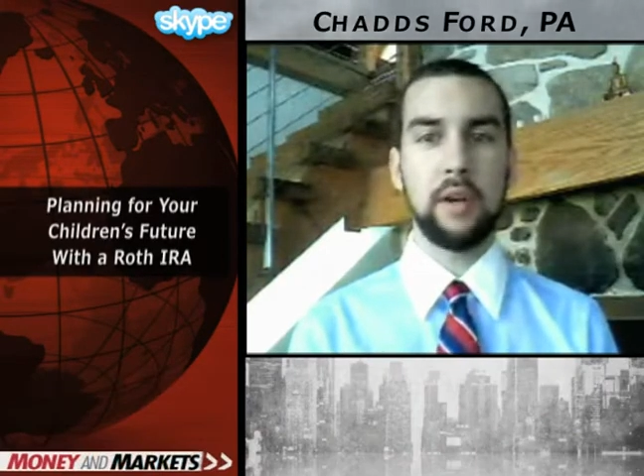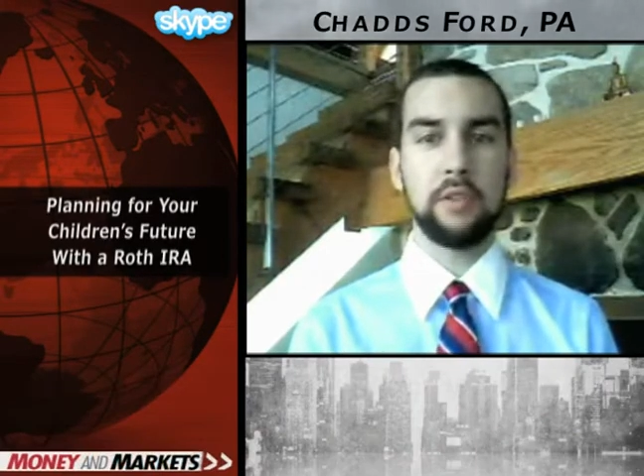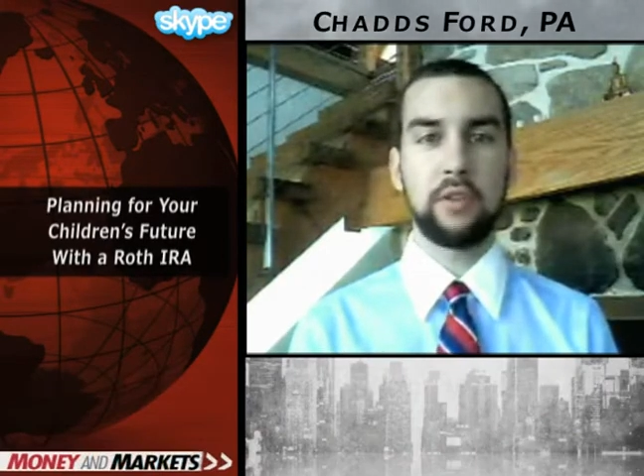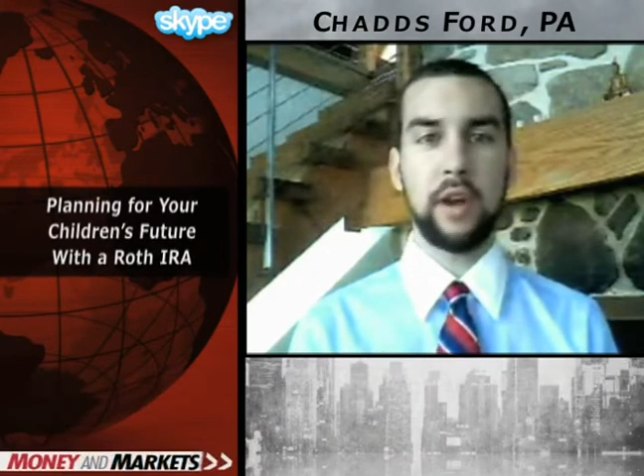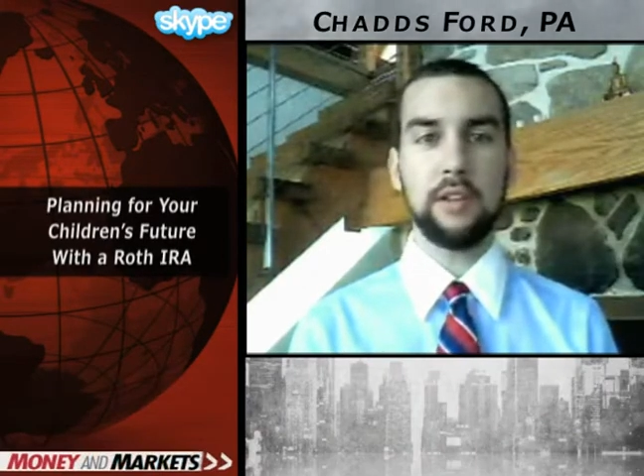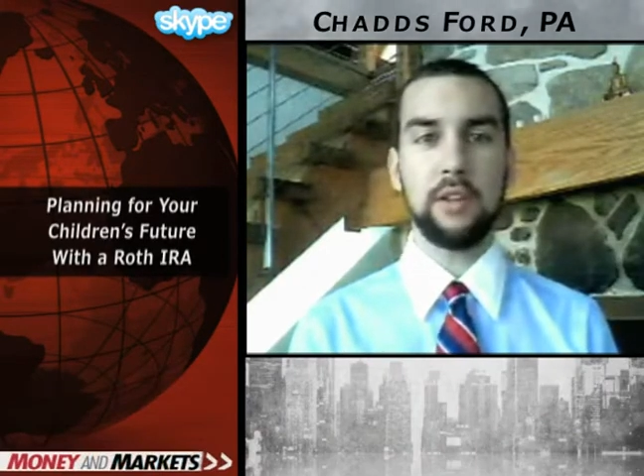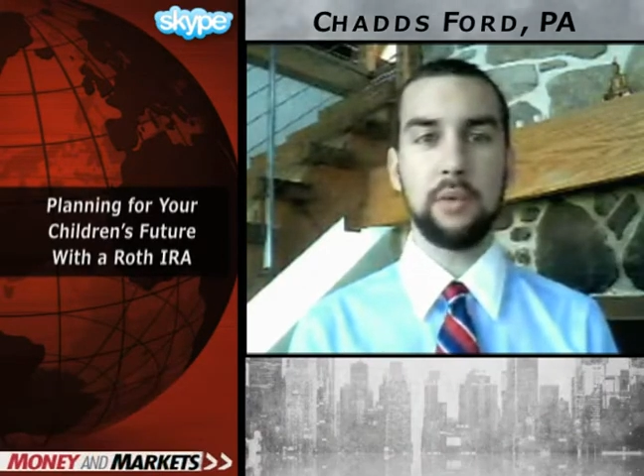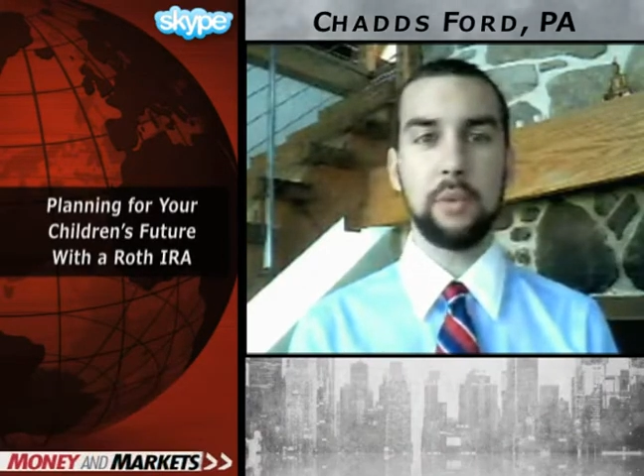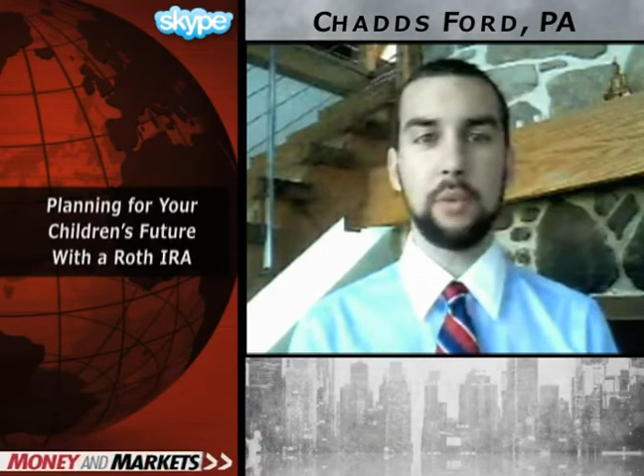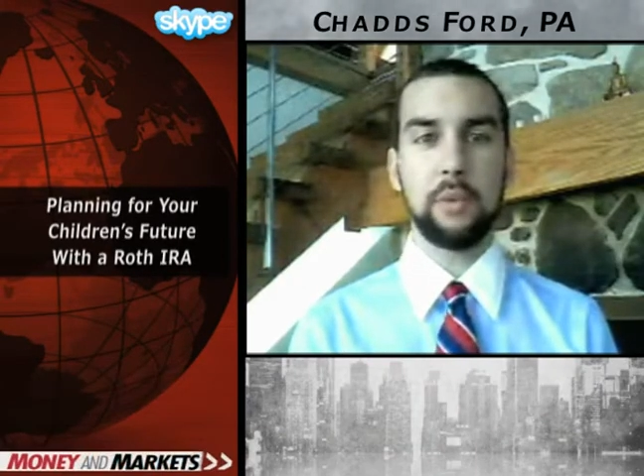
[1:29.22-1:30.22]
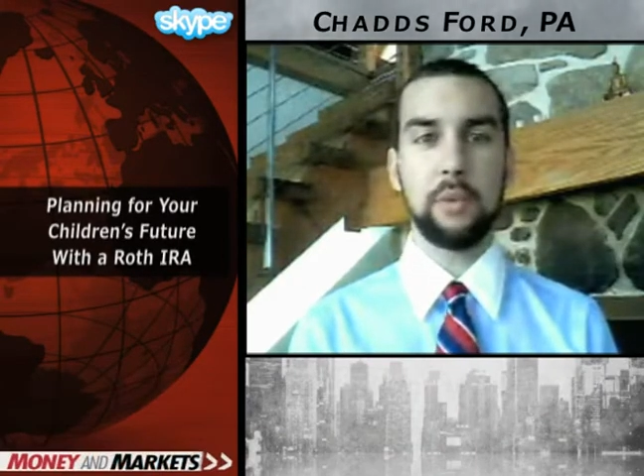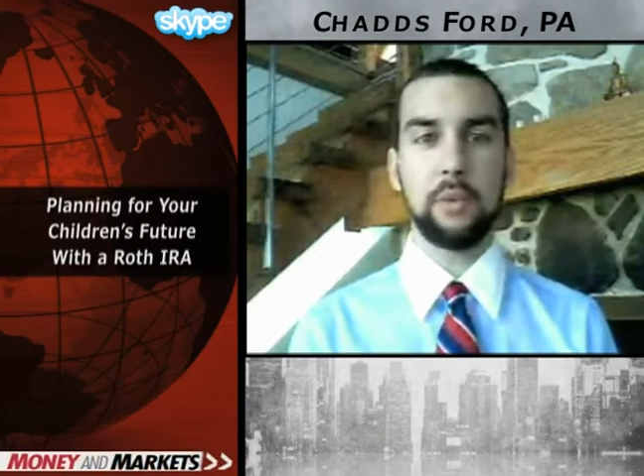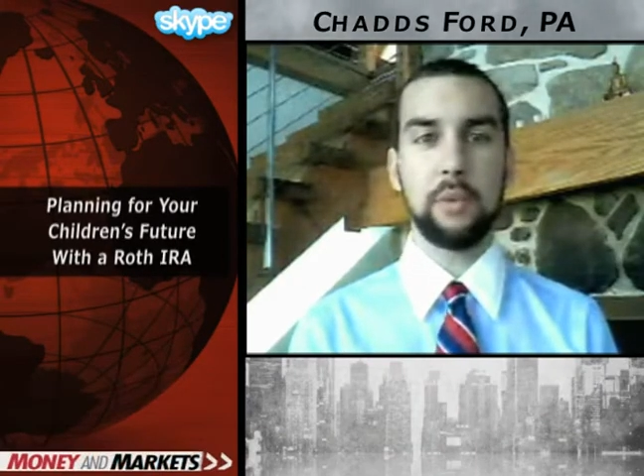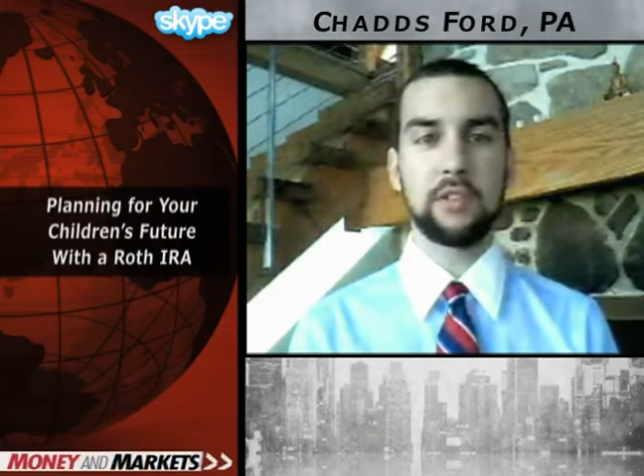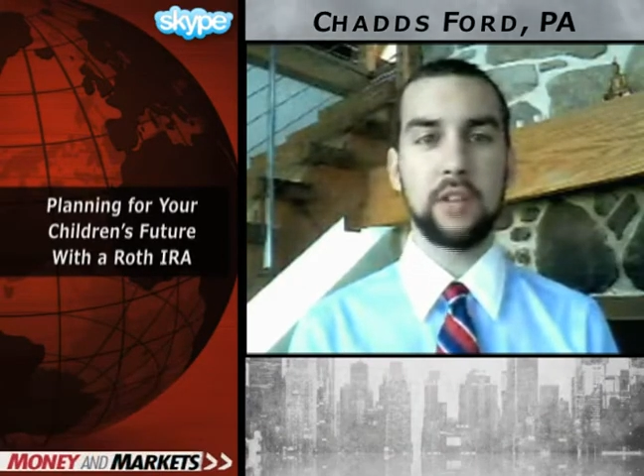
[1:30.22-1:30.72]
but as great as it would
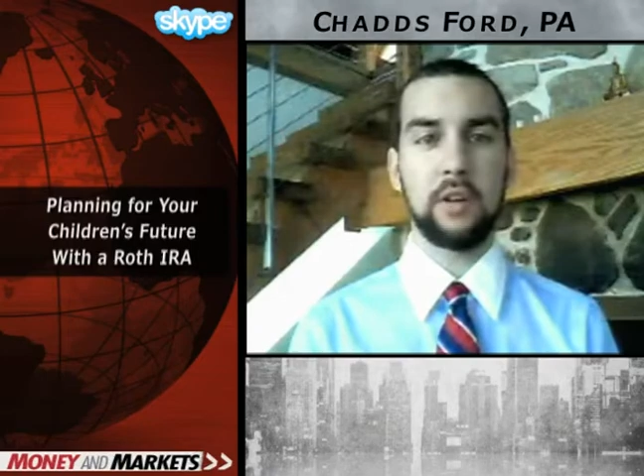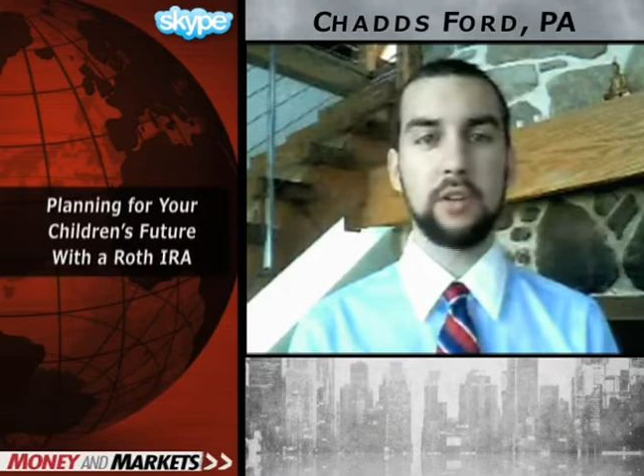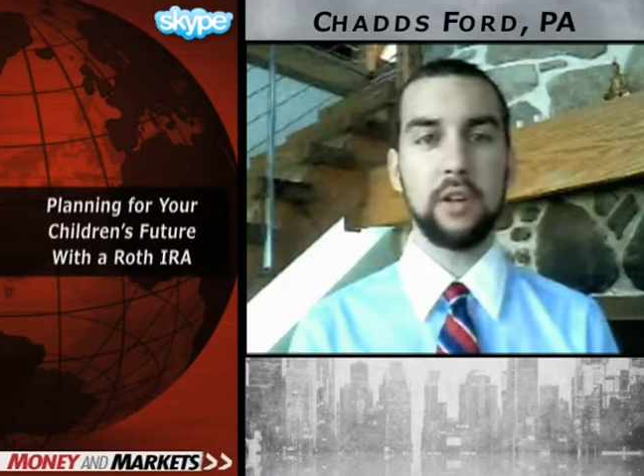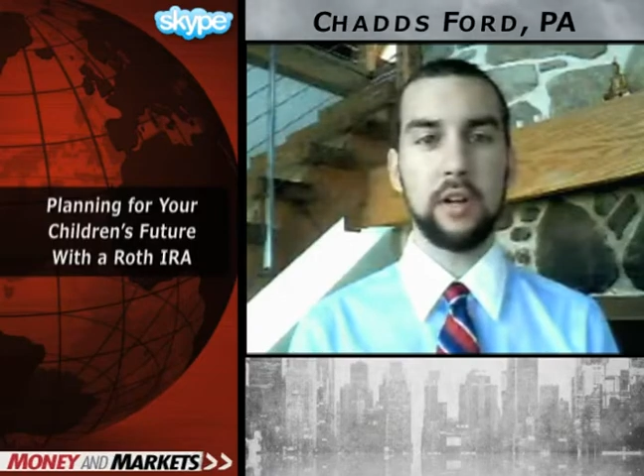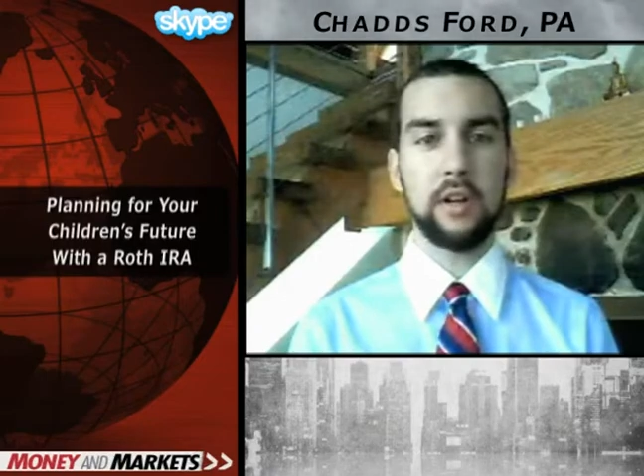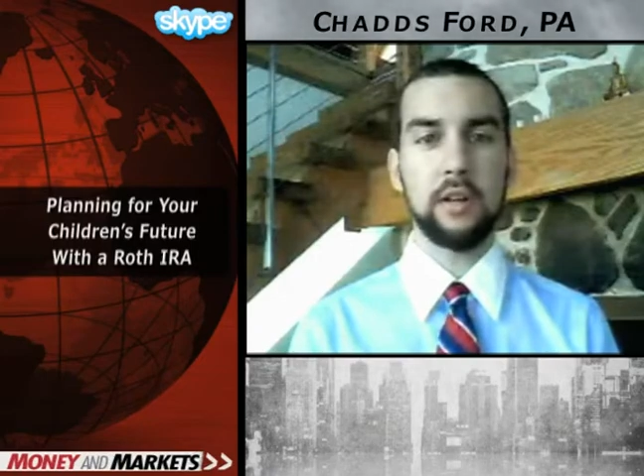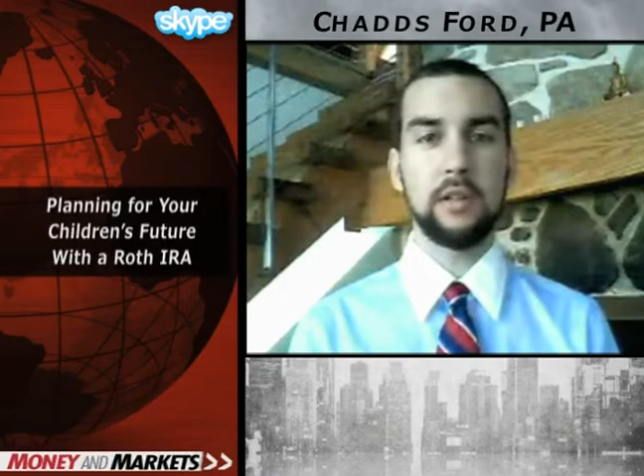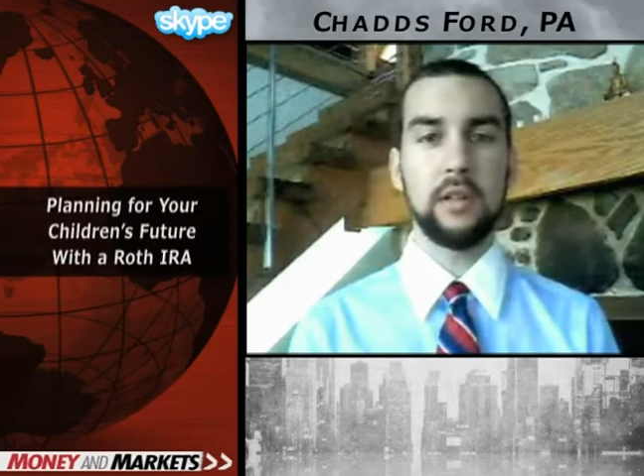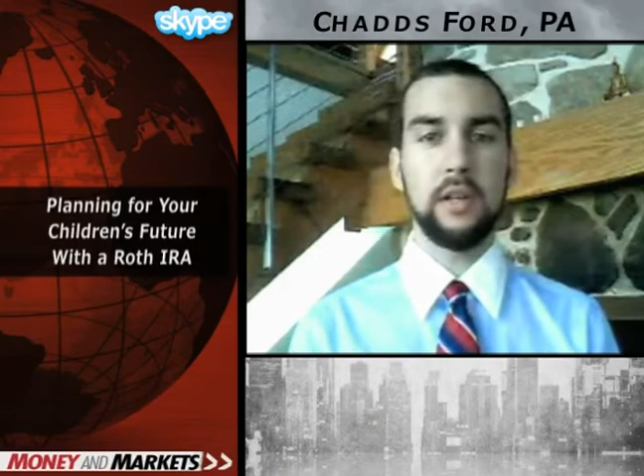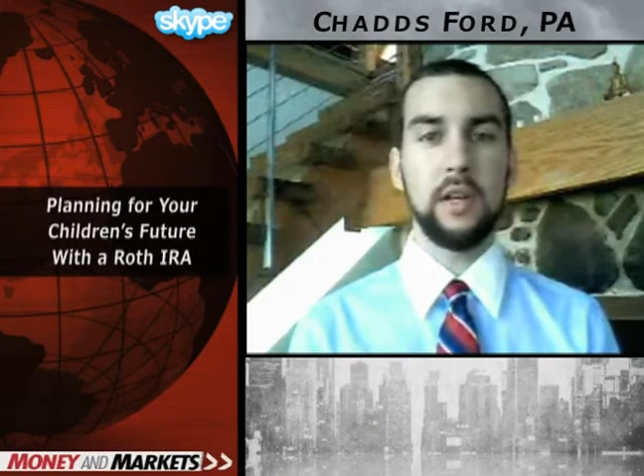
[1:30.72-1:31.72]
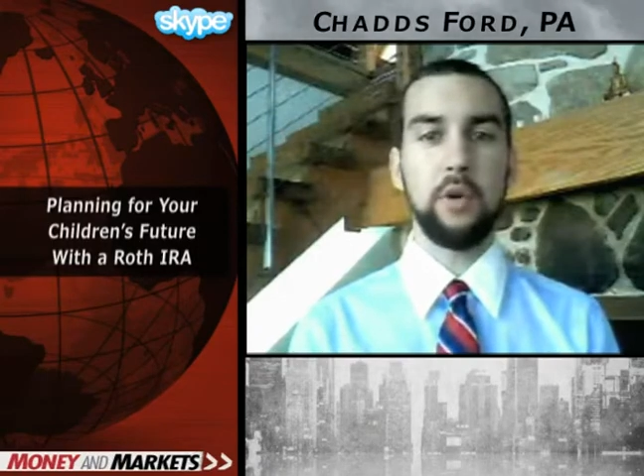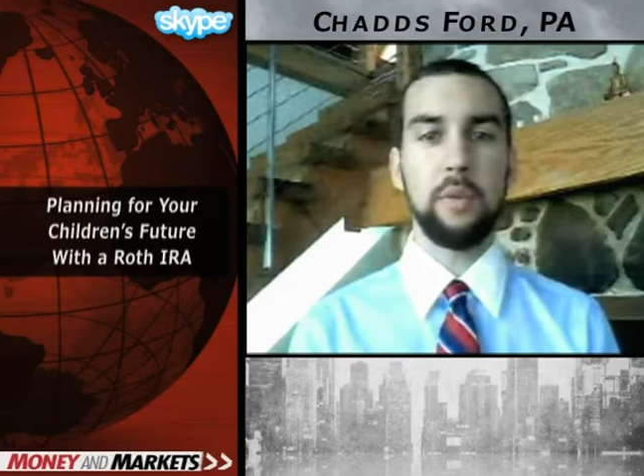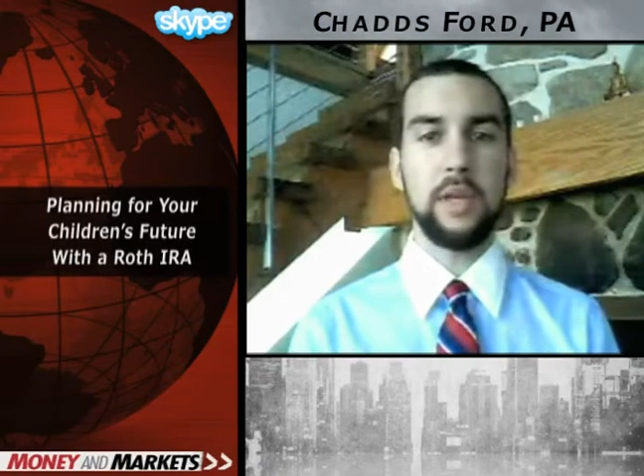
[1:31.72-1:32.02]
would be for a son or daughter,